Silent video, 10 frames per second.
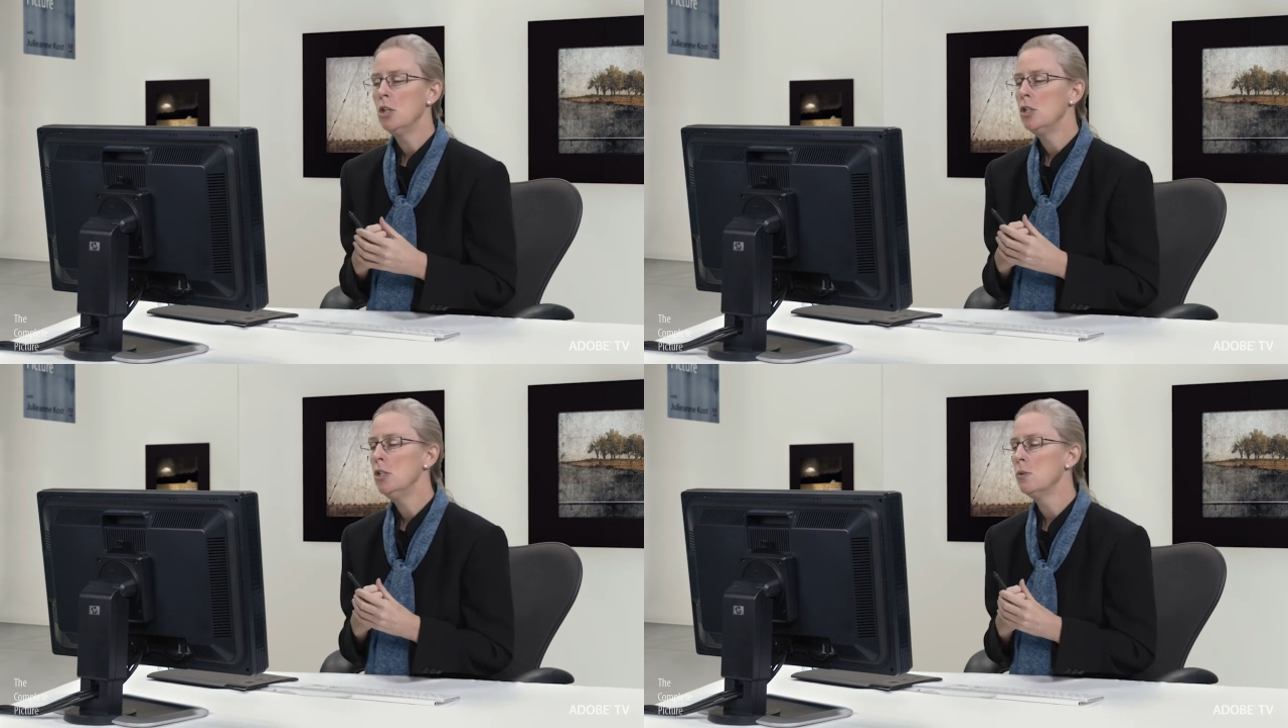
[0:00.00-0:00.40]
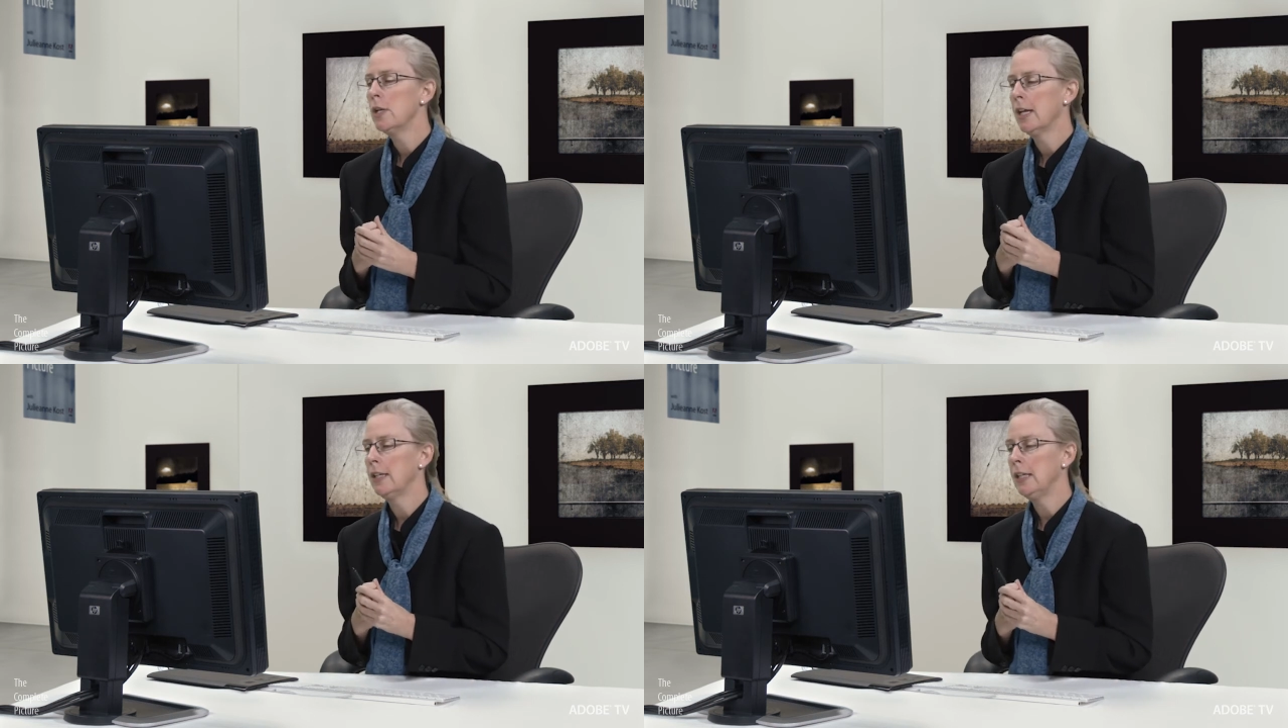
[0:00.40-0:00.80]
You
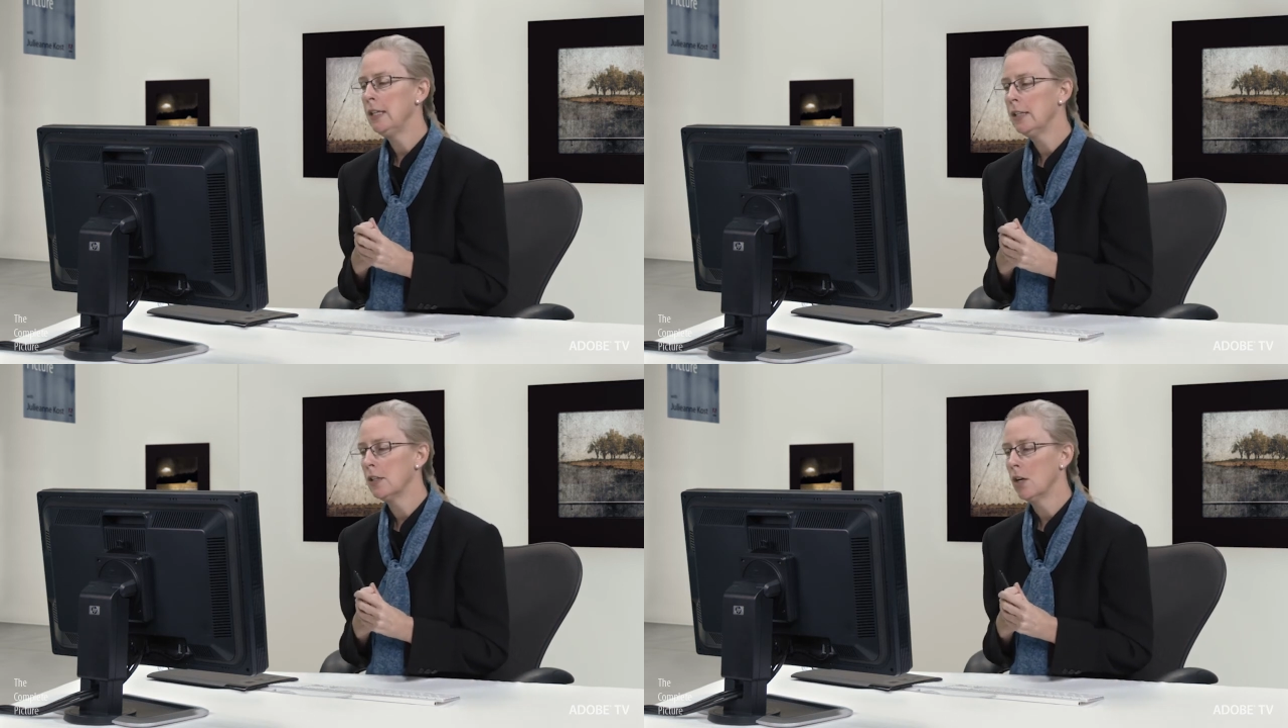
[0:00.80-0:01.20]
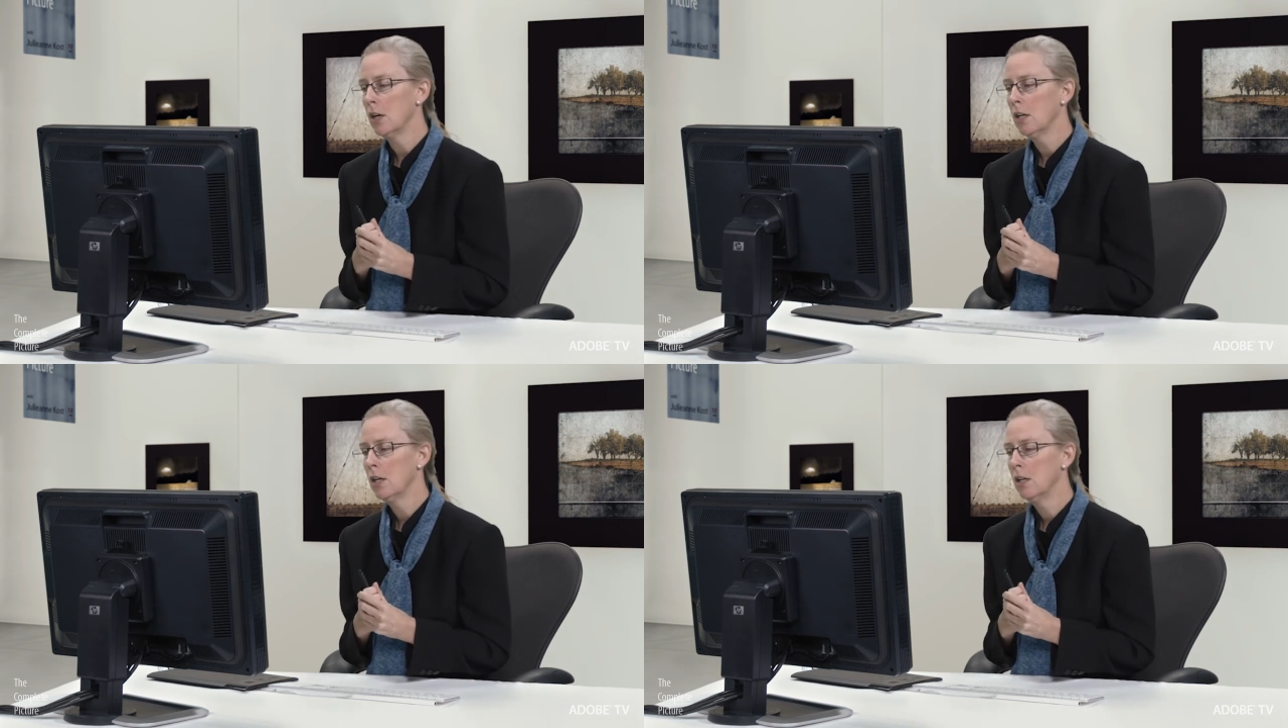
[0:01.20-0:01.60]
can
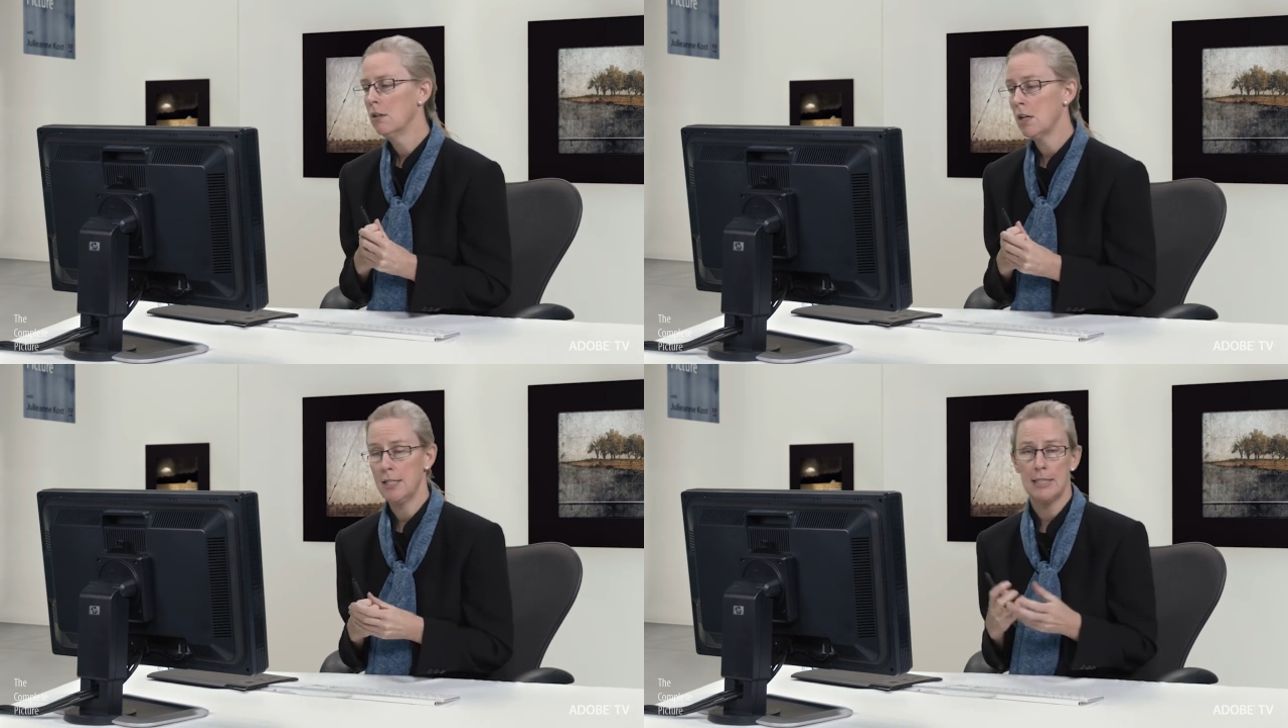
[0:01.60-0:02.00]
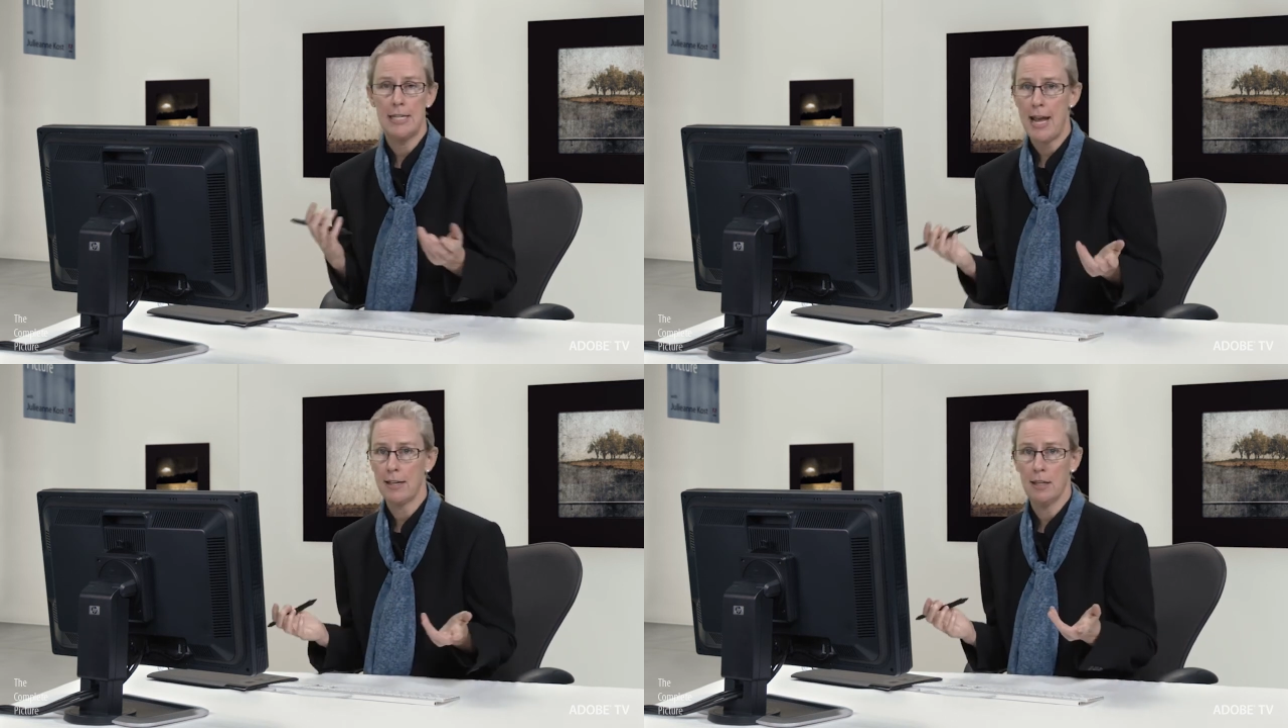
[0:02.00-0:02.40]
either
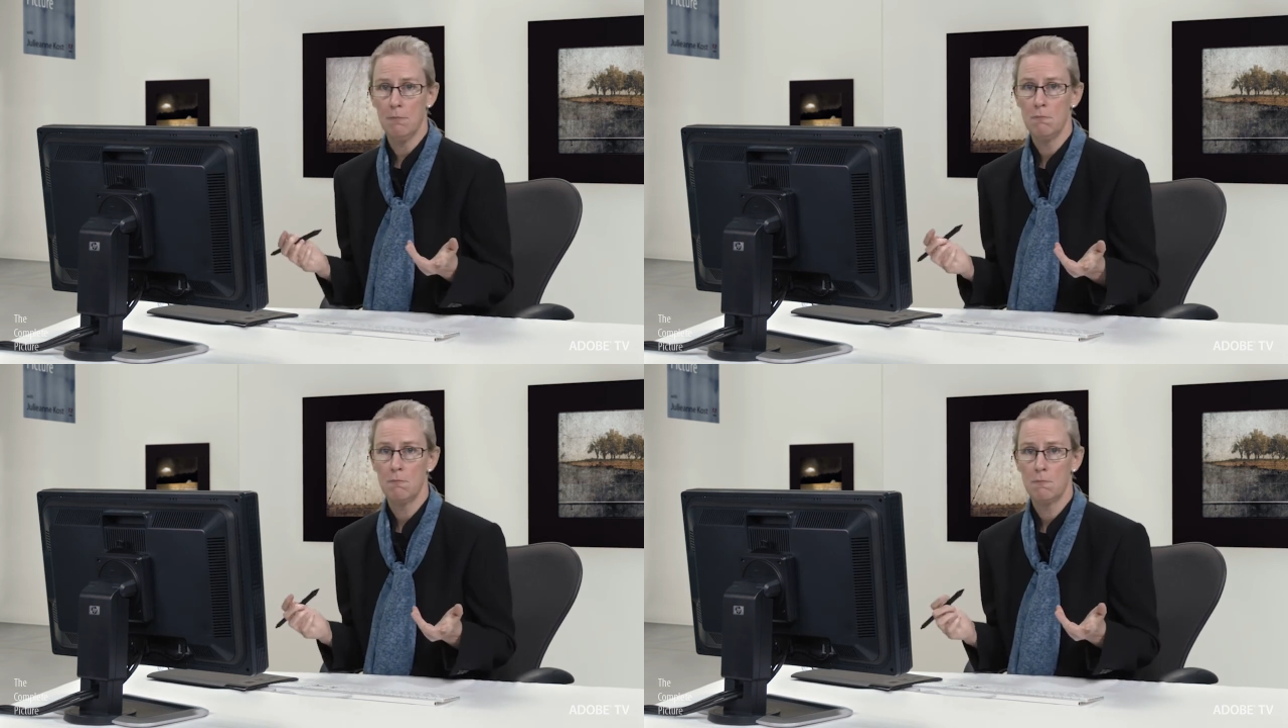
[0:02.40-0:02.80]
unstack them,